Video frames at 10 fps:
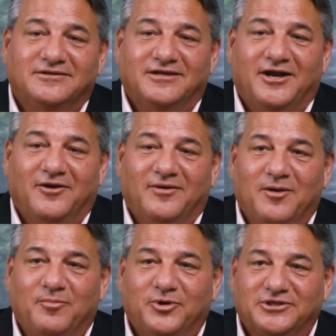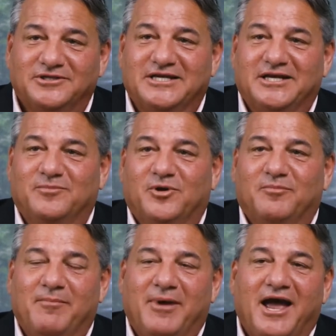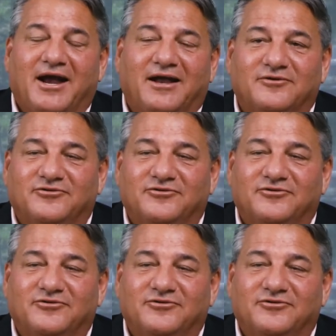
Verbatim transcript: You know, I'll put the team on my back.